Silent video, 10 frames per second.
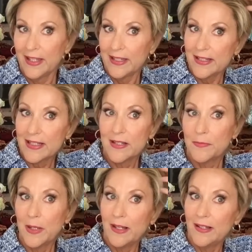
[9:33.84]
Get
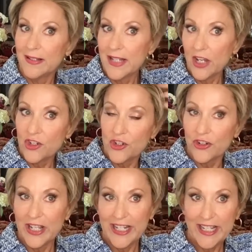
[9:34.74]
some uh,
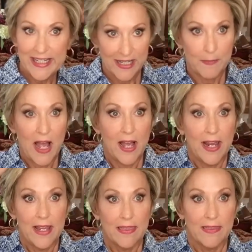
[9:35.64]
texture in it and some
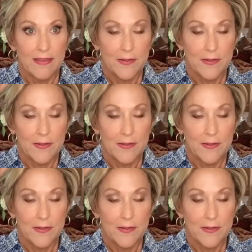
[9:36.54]
height.